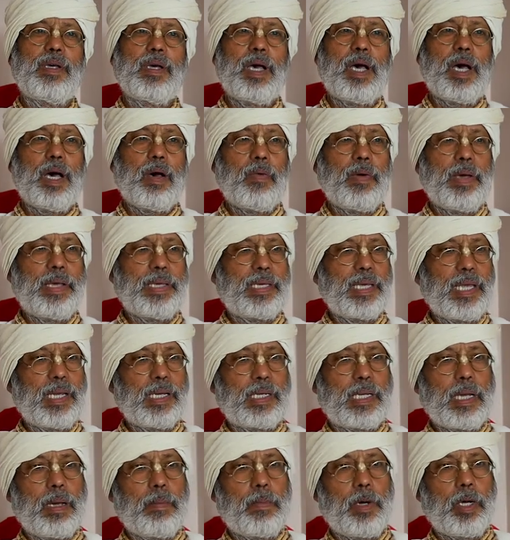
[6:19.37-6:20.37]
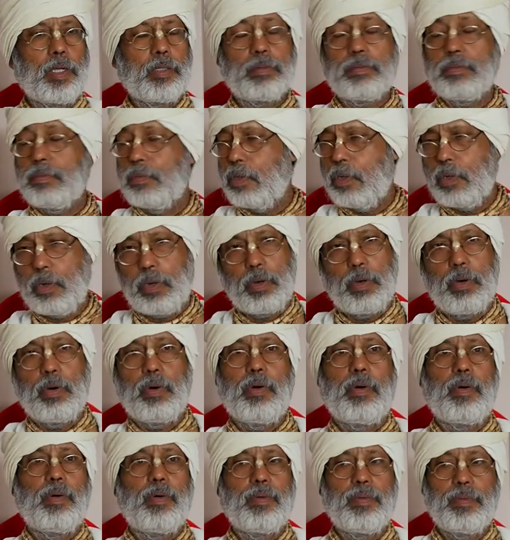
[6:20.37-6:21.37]
how I can come up.
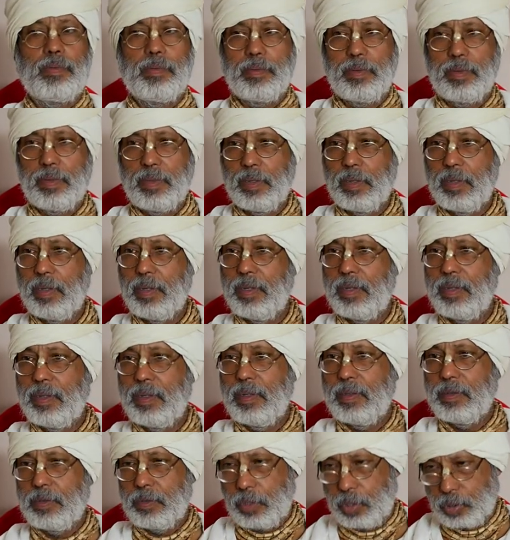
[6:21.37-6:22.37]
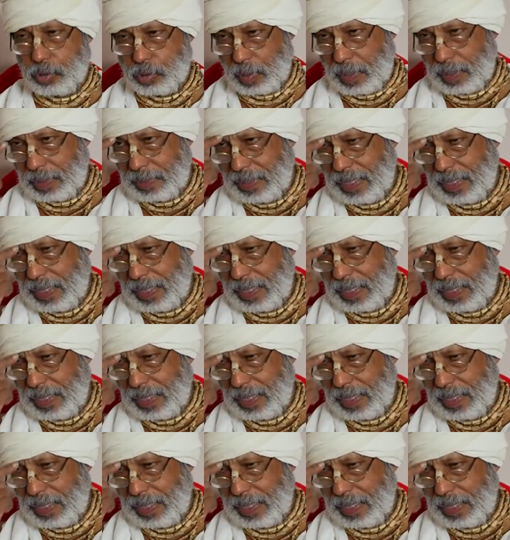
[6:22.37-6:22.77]
No. Those who are